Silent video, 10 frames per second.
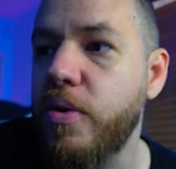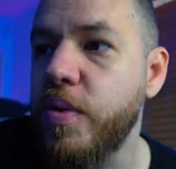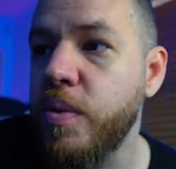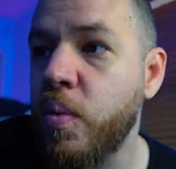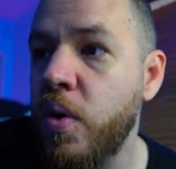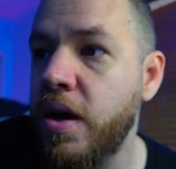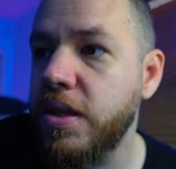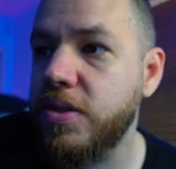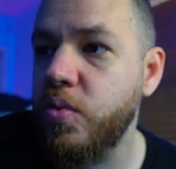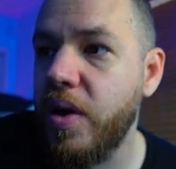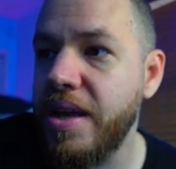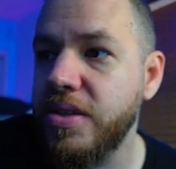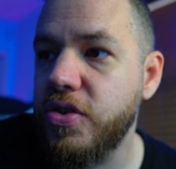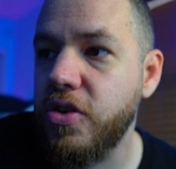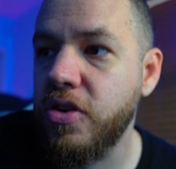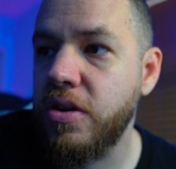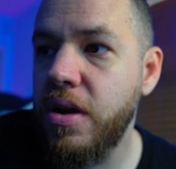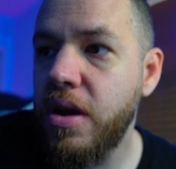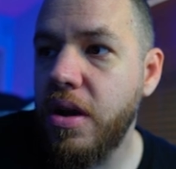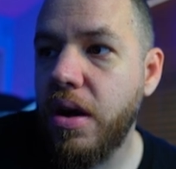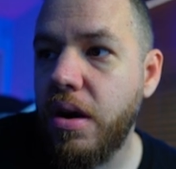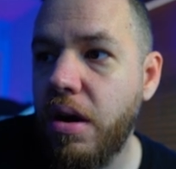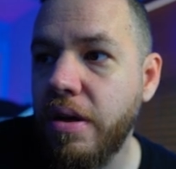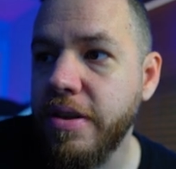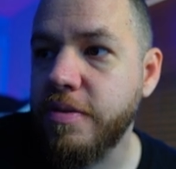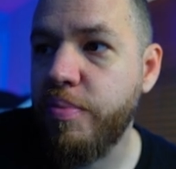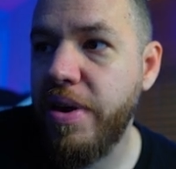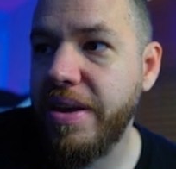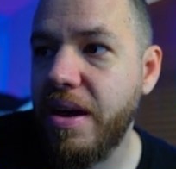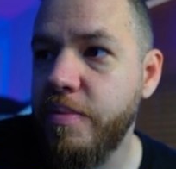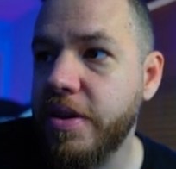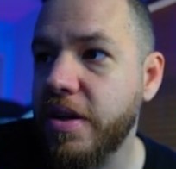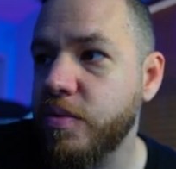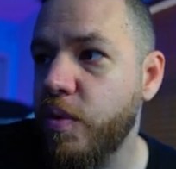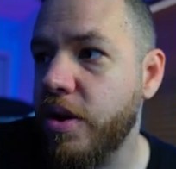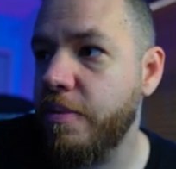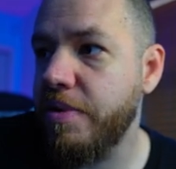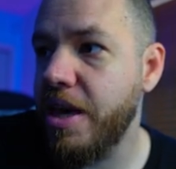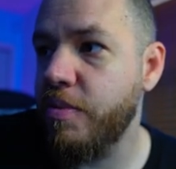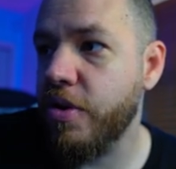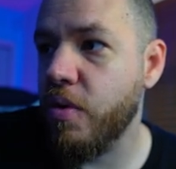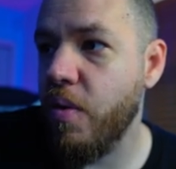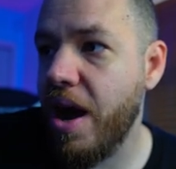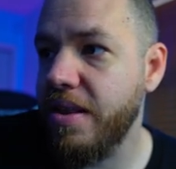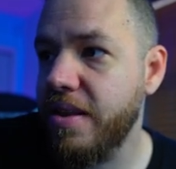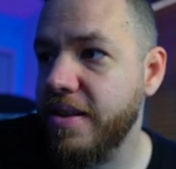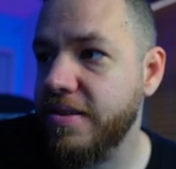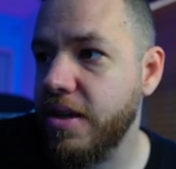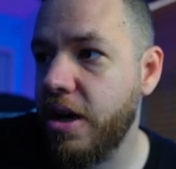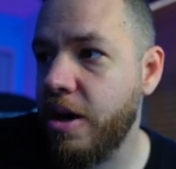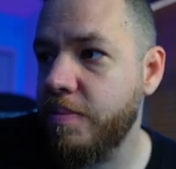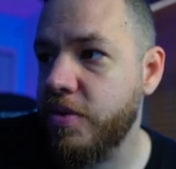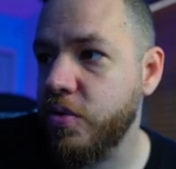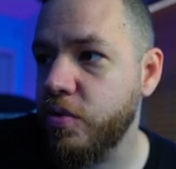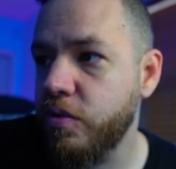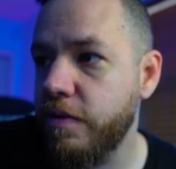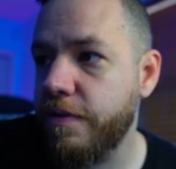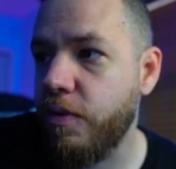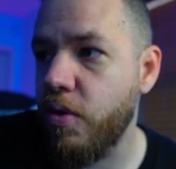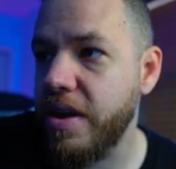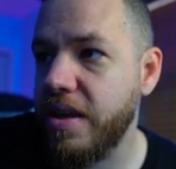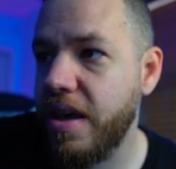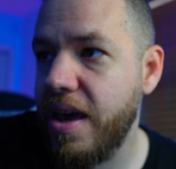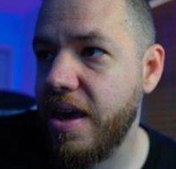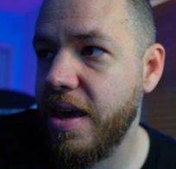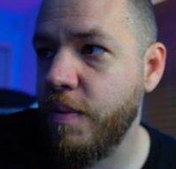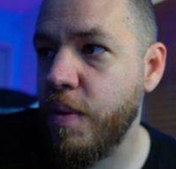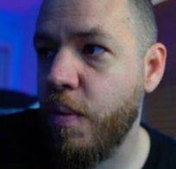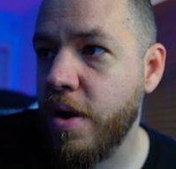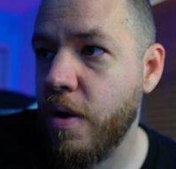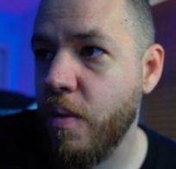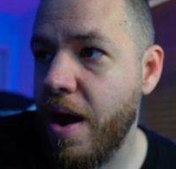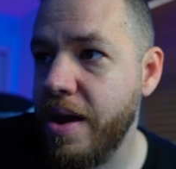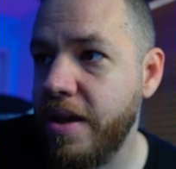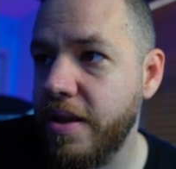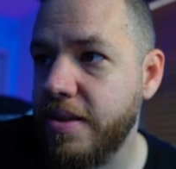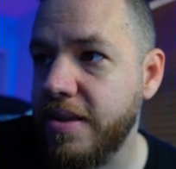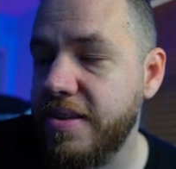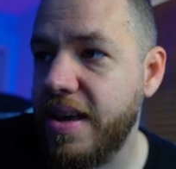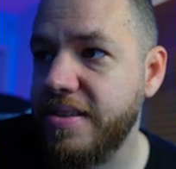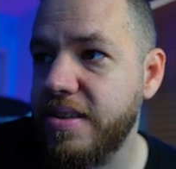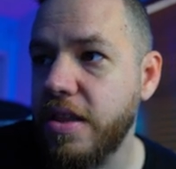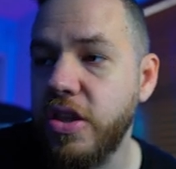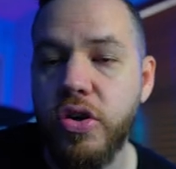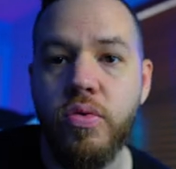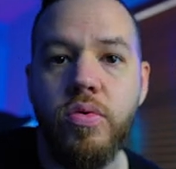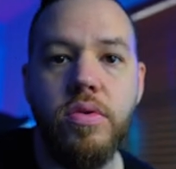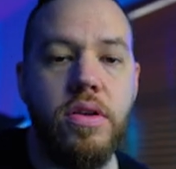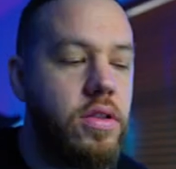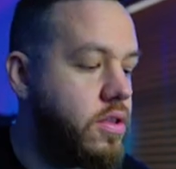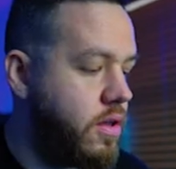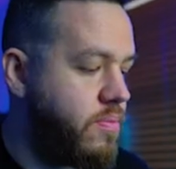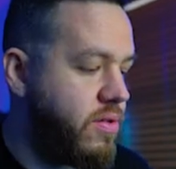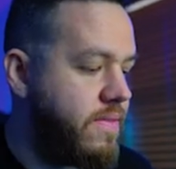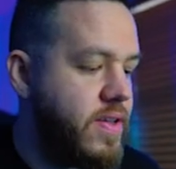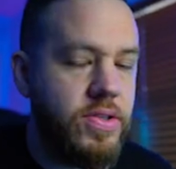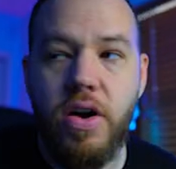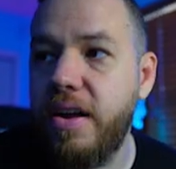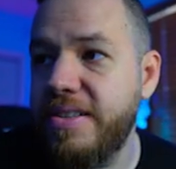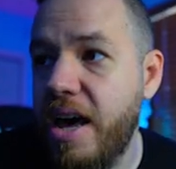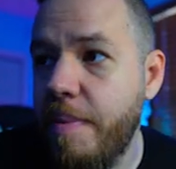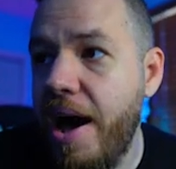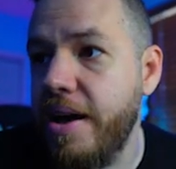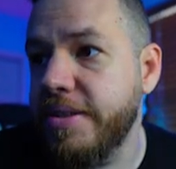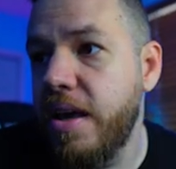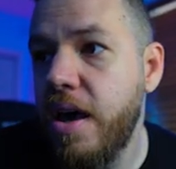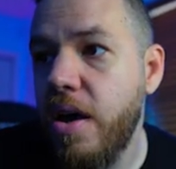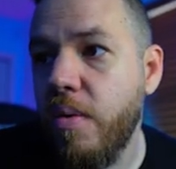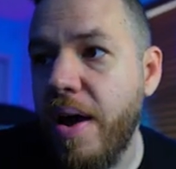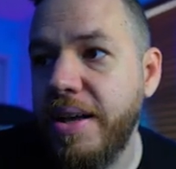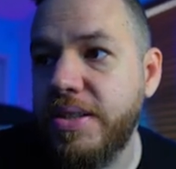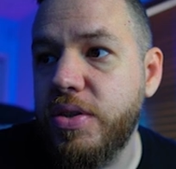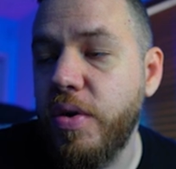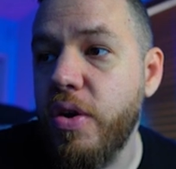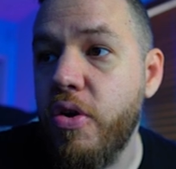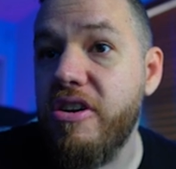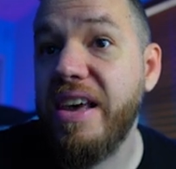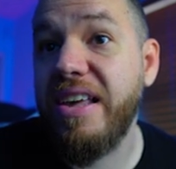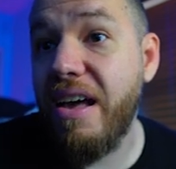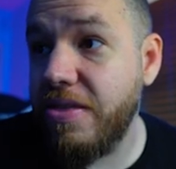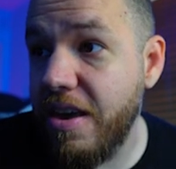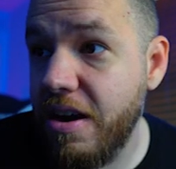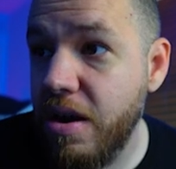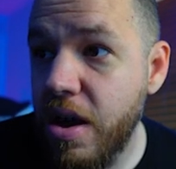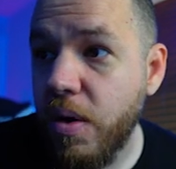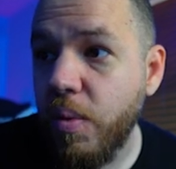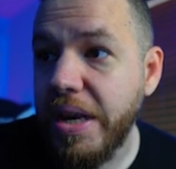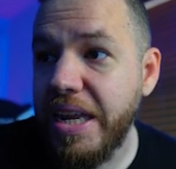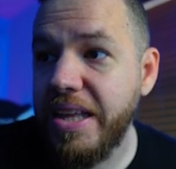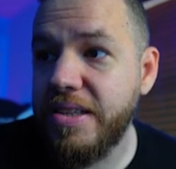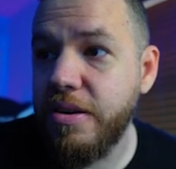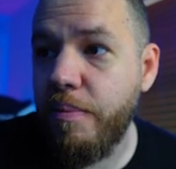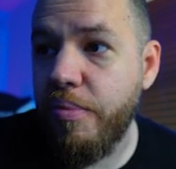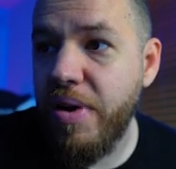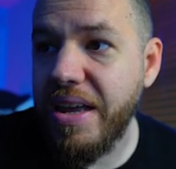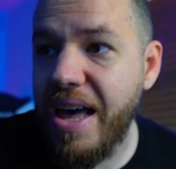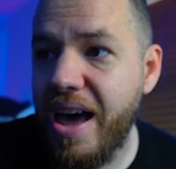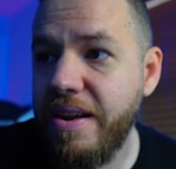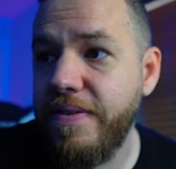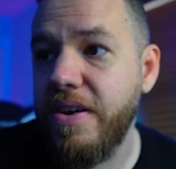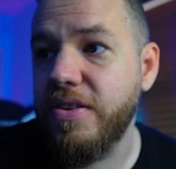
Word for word: We want to enter on this breakout because we want to be able to ride this up to 40K, and we want to ride it to test the previous all-time highs, right? So in order to get there, we need to break out of here.